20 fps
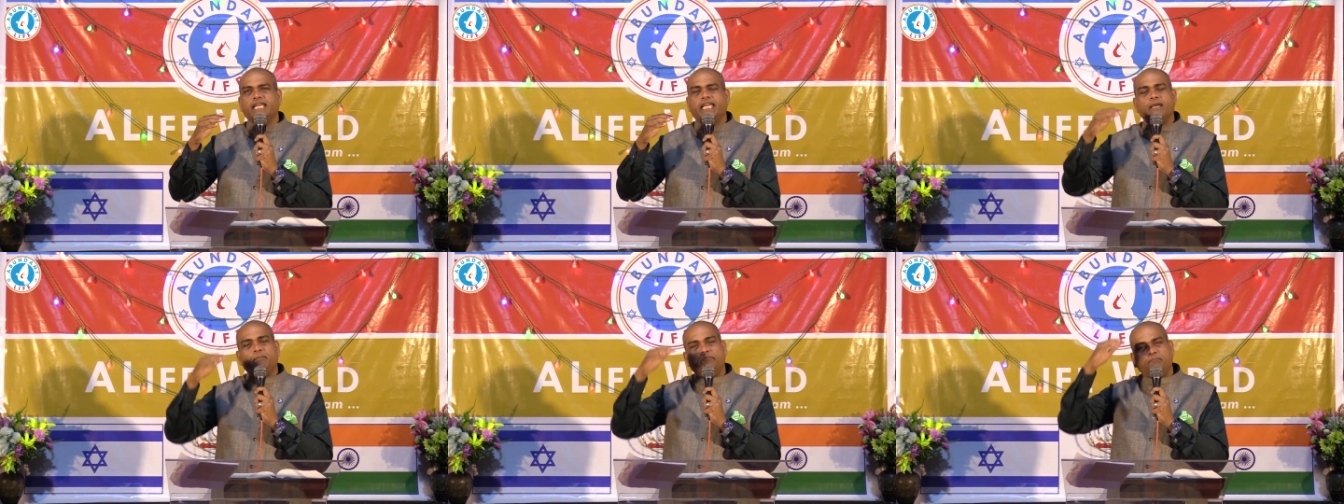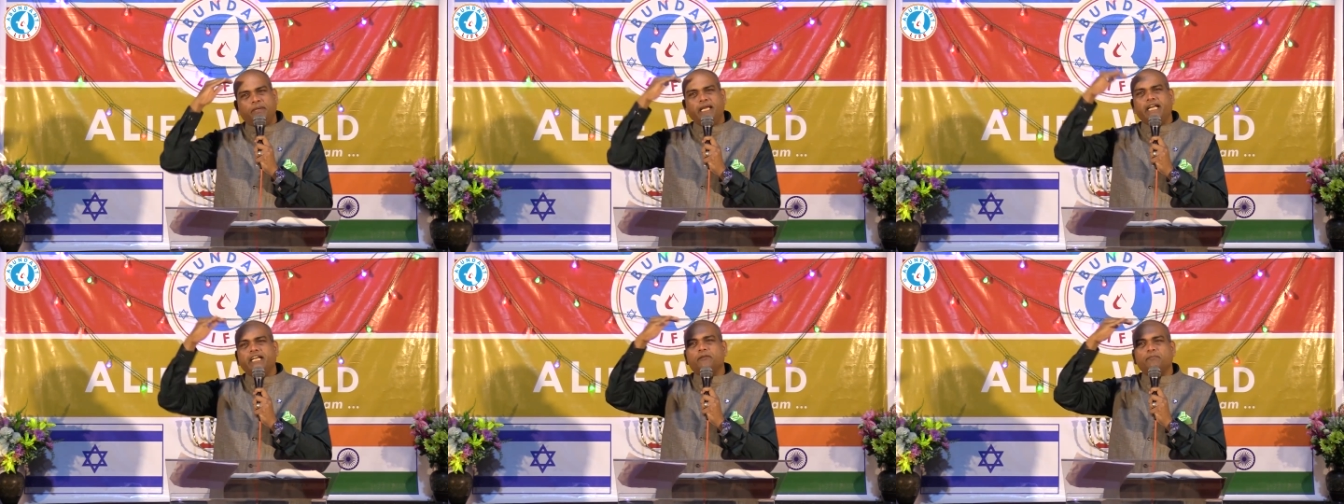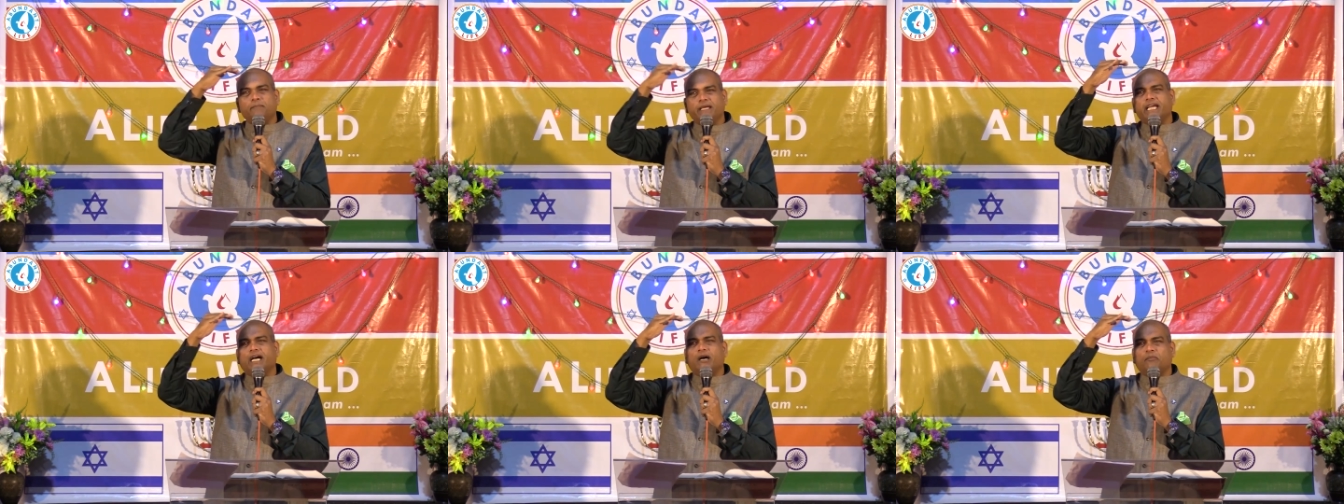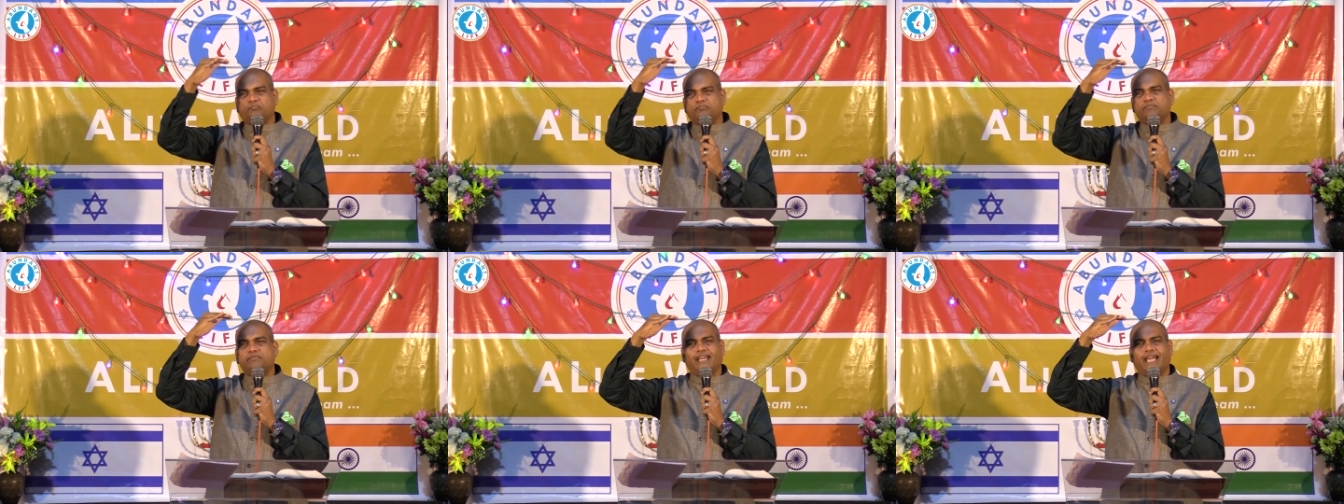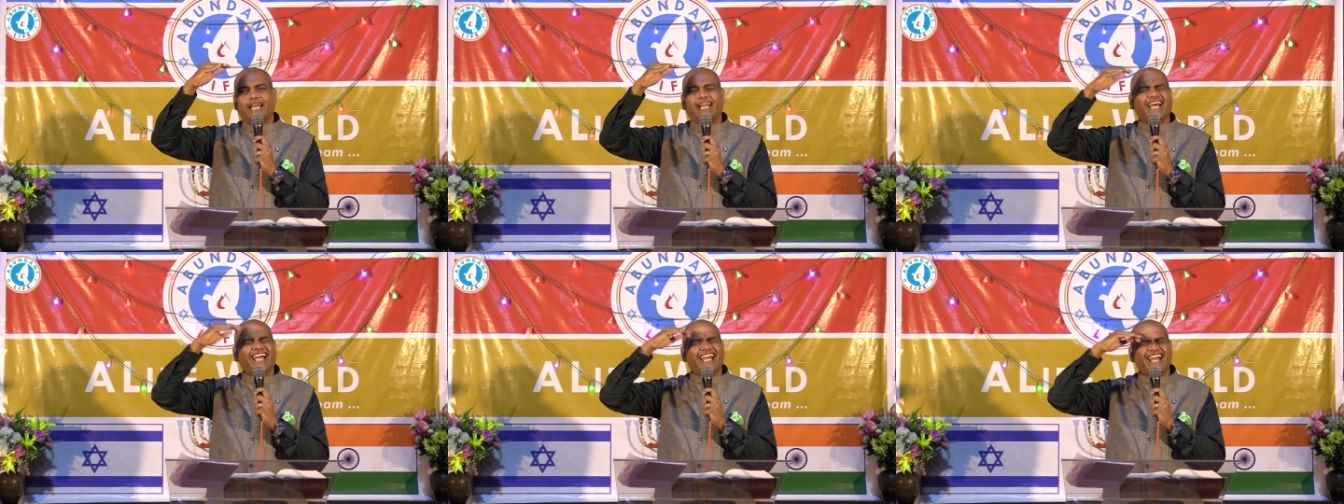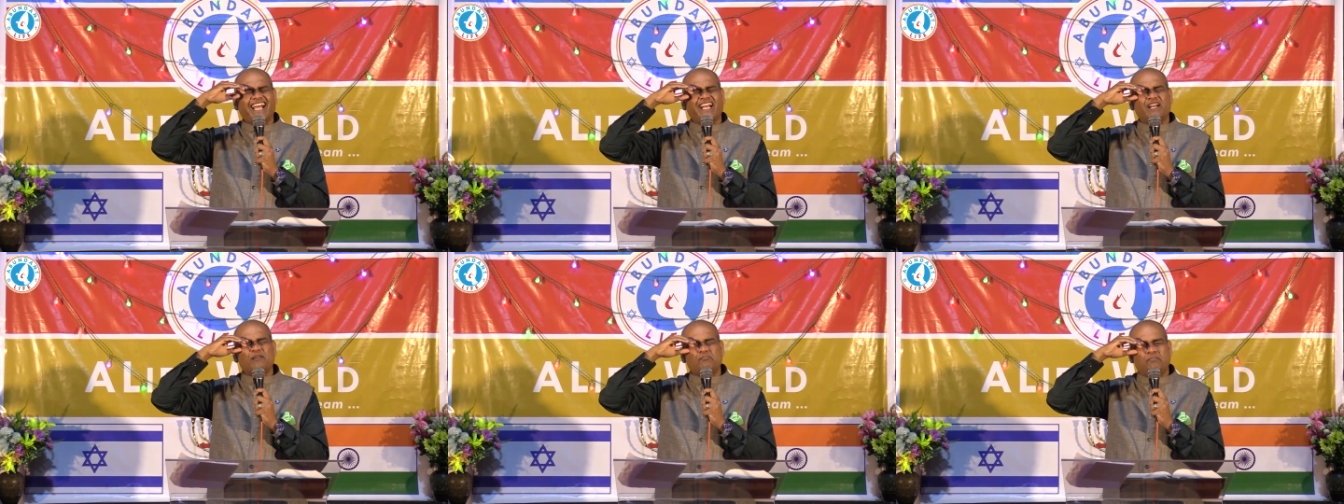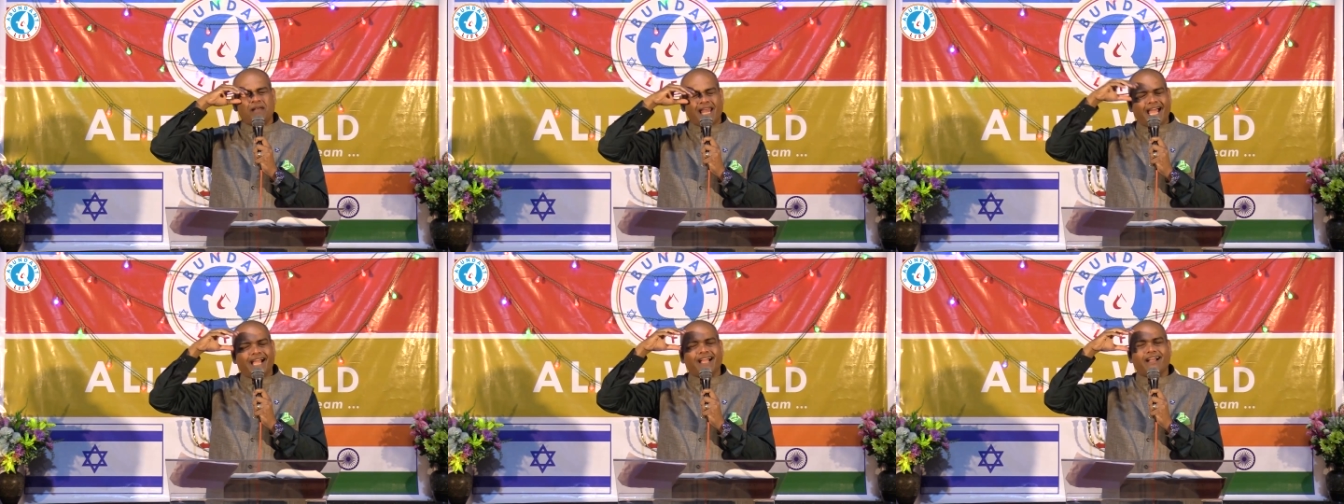he beat me up, and I had a
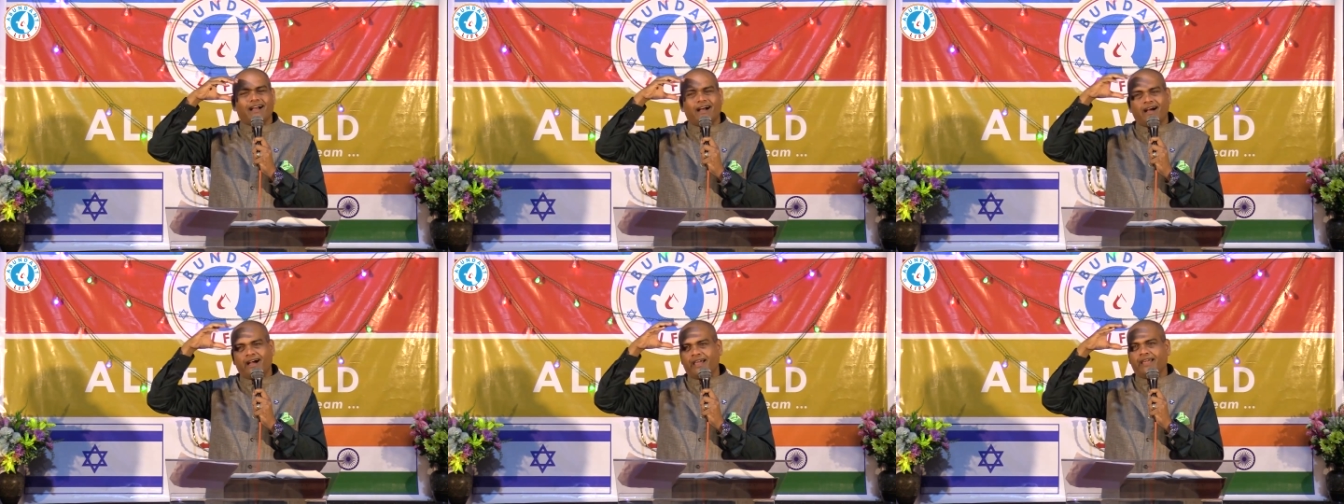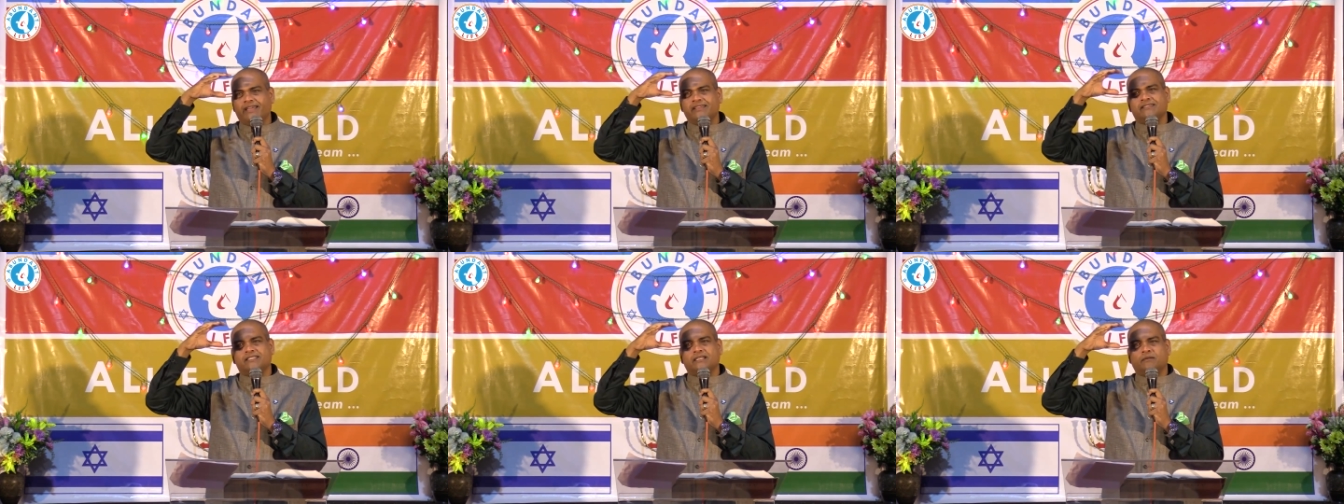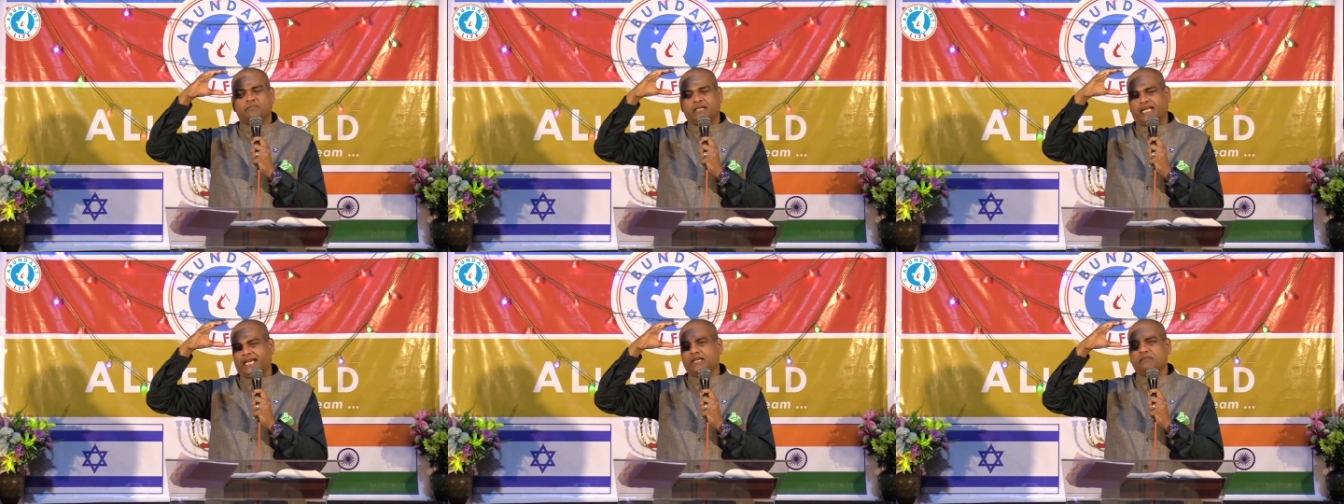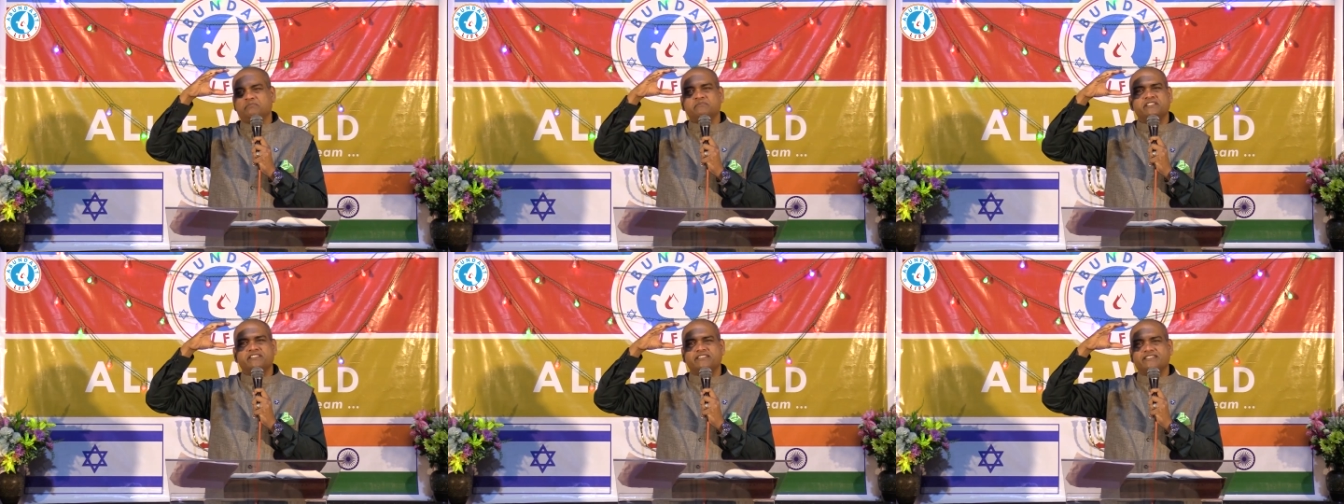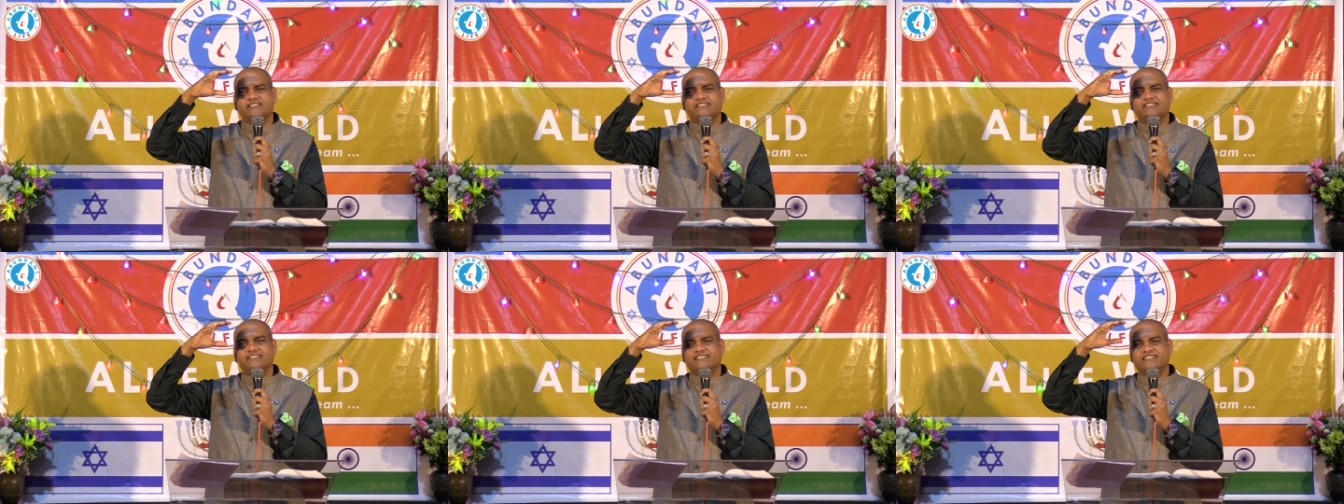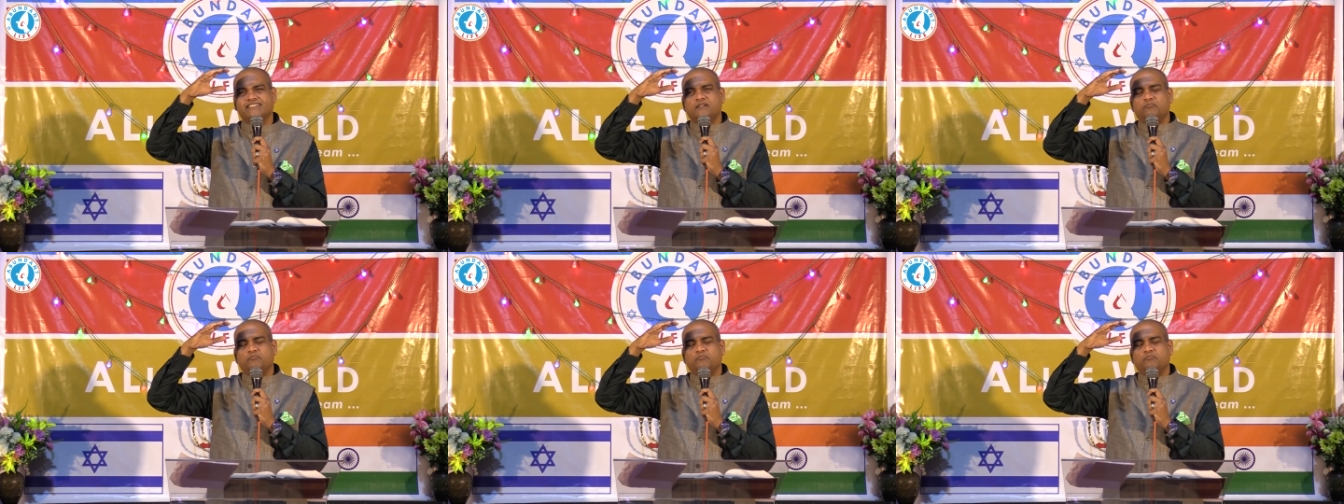black eye sometimes